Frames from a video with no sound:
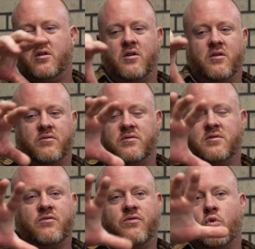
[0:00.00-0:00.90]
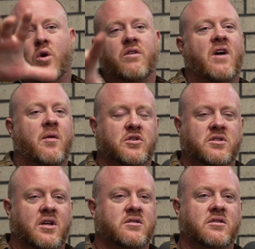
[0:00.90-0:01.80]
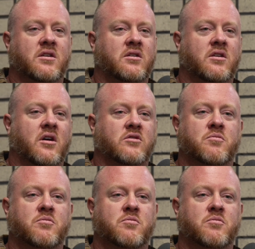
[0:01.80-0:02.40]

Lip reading: 25%'s in,